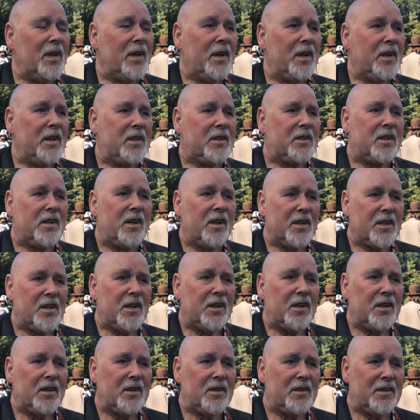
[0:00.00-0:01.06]
it
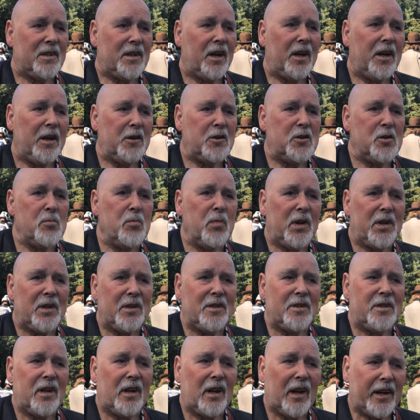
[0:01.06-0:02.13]
had an
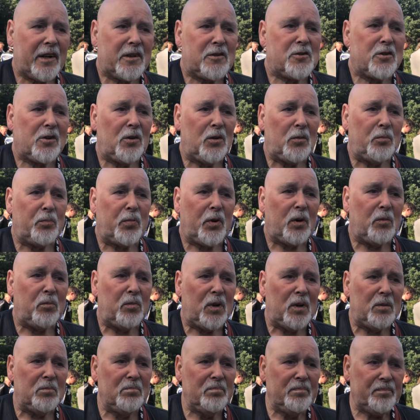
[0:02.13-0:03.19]
intermittent electrical
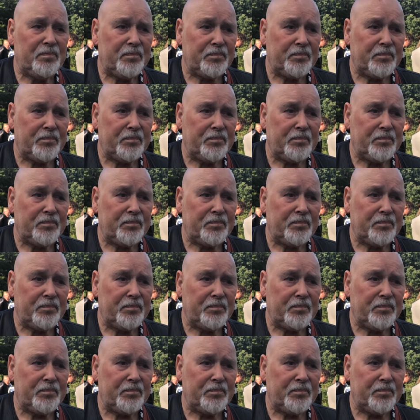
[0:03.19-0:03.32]
problem.